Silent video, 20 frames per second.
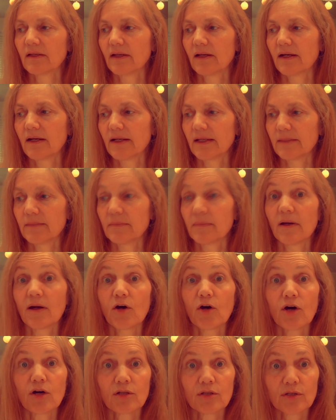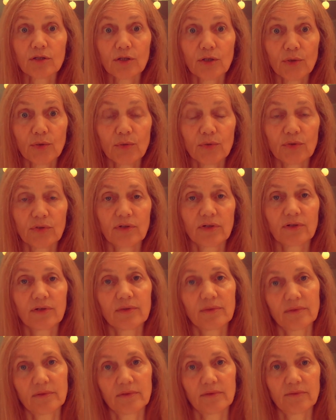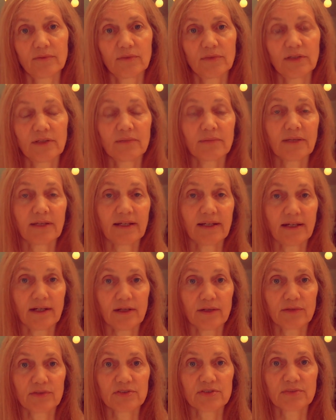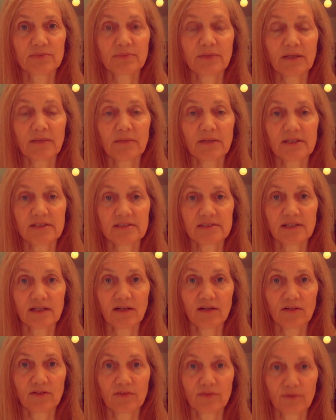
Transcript: I'm alone in my house by myself